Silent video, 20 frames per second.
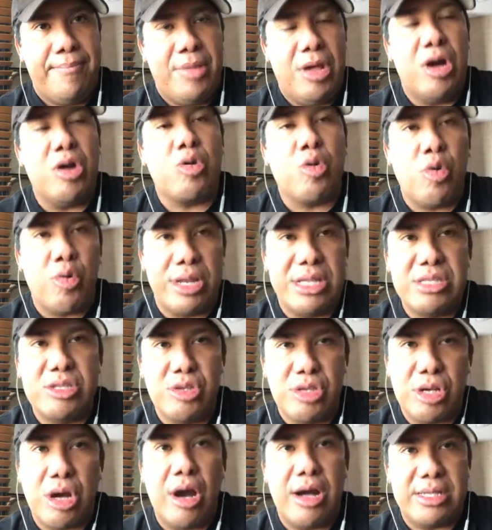according to
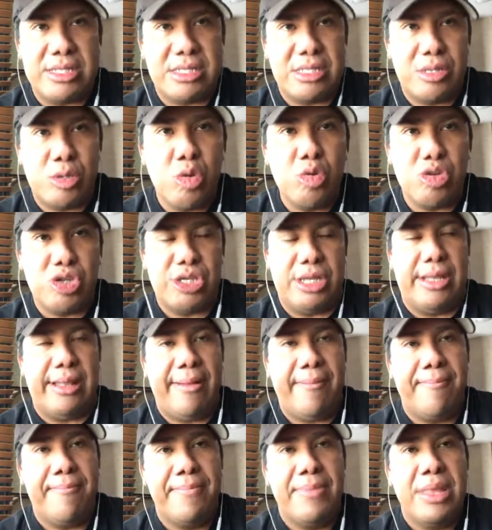the Constitution.
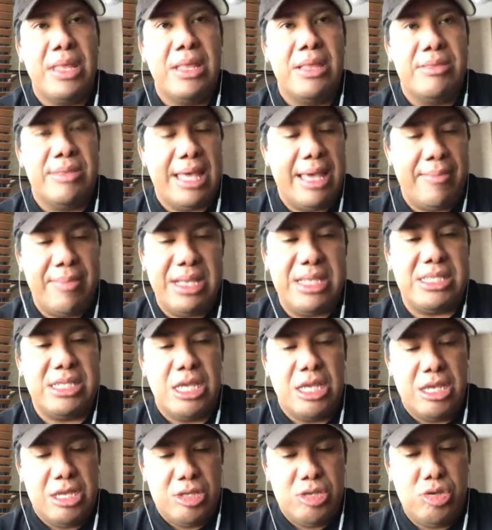That means
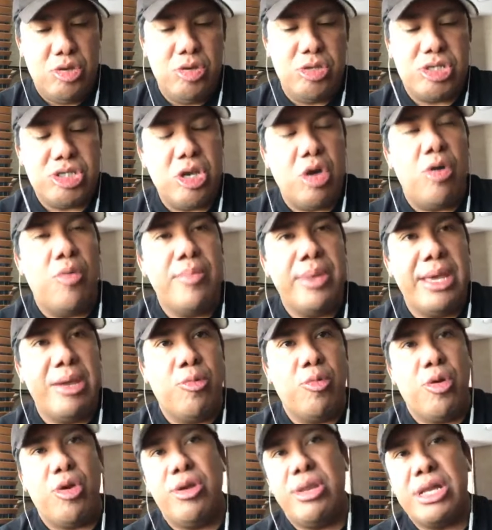you show me
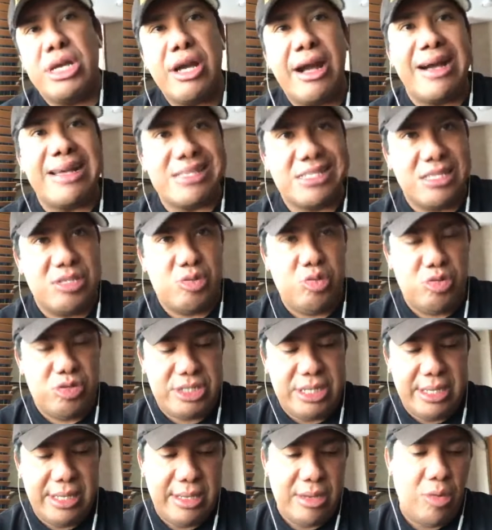where in the
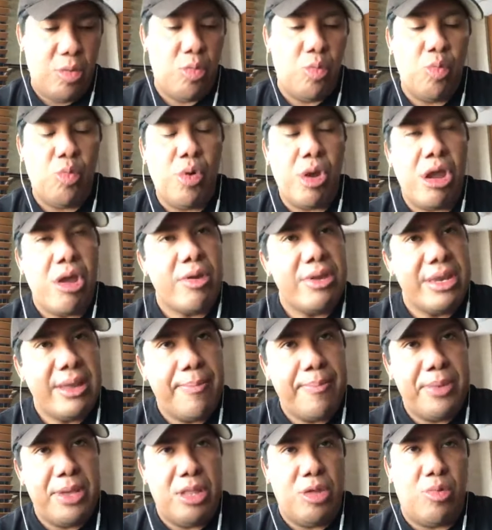Constitution, where in the
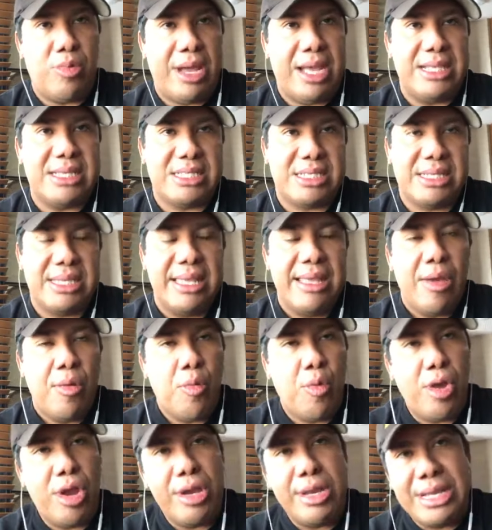Bill of Rights,
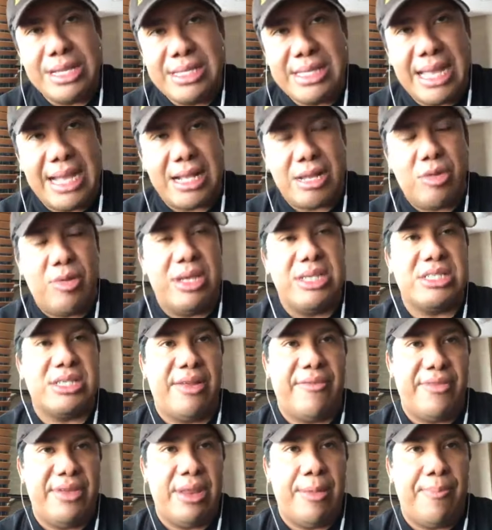where in the Declaration
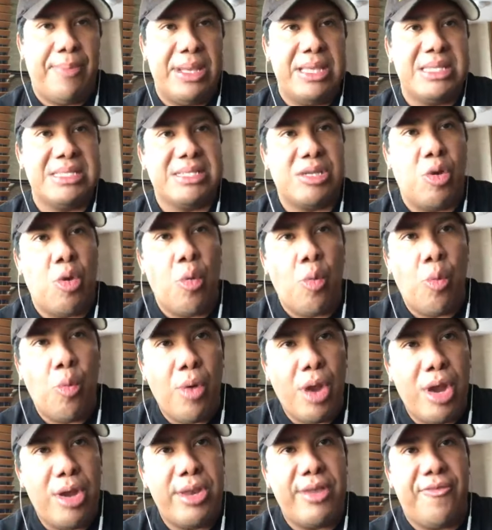of Independence, or
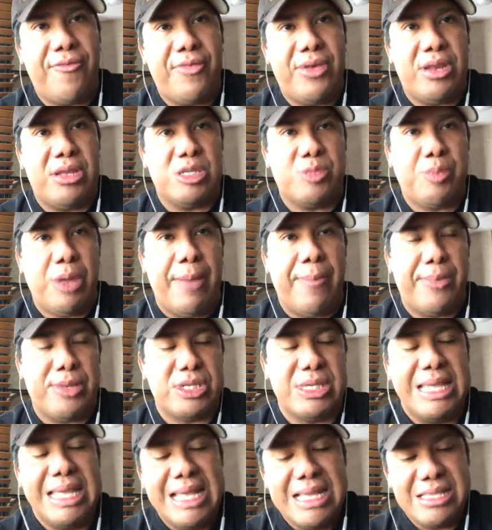where in the Federalist
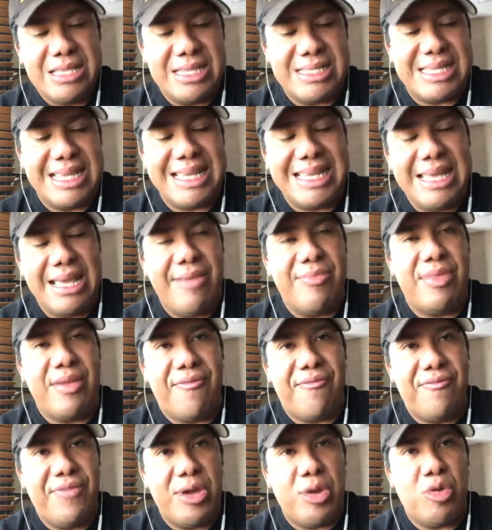Papers does it give the
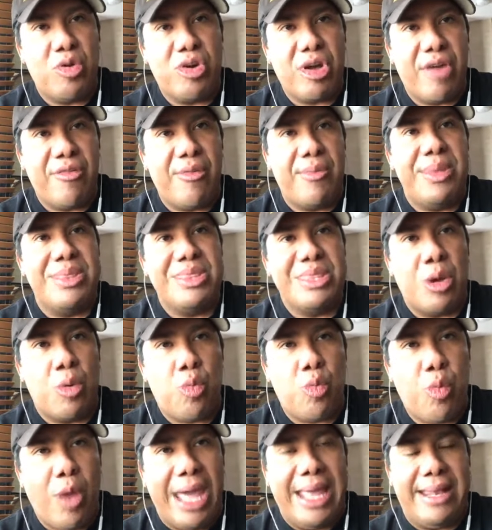federal government the
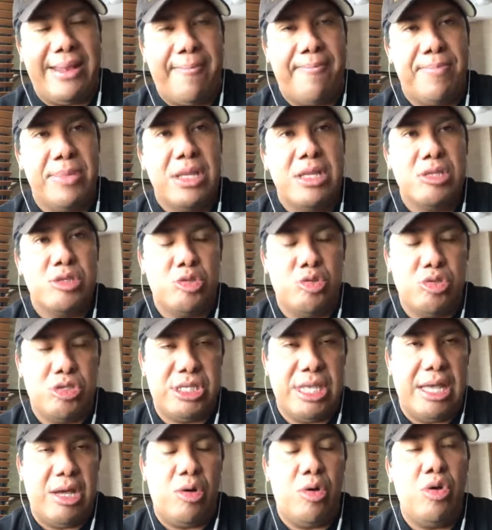right to
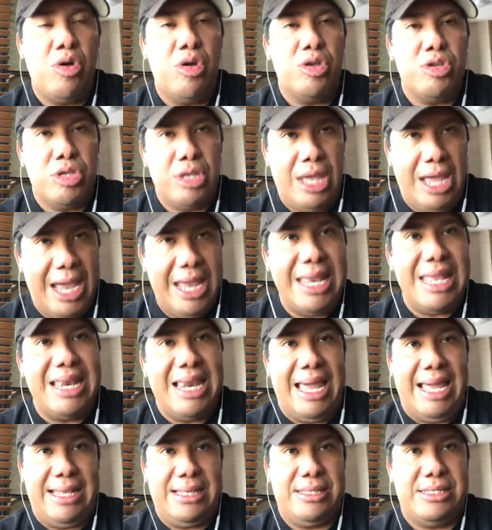sell any
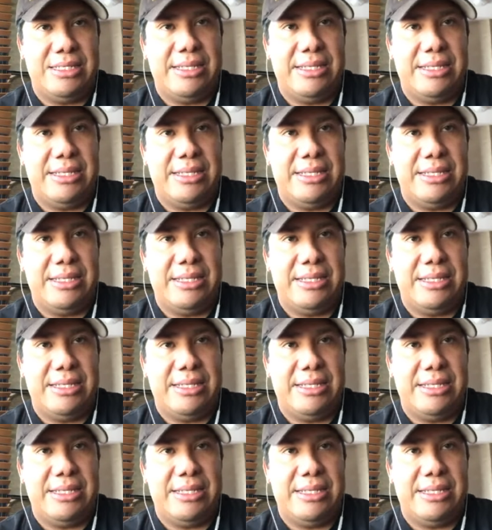land,